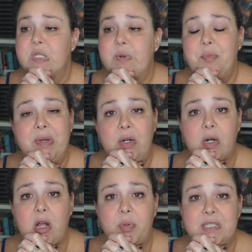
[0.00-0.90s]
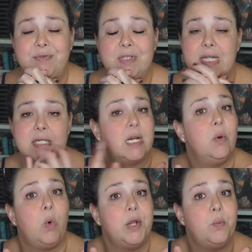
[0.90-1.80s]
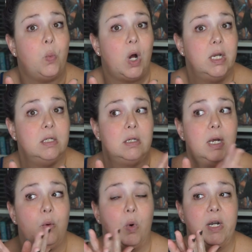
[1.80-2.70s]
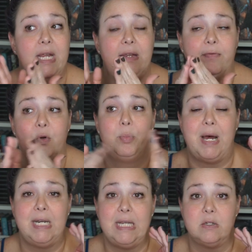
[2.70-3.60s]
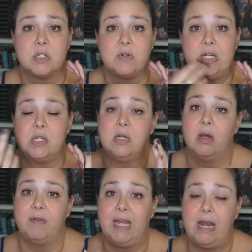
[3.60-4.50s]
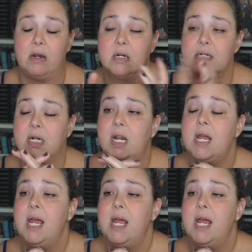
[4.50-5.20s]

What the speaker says: So I bid on a couple different things and I won one. I won a full body illustration of a character.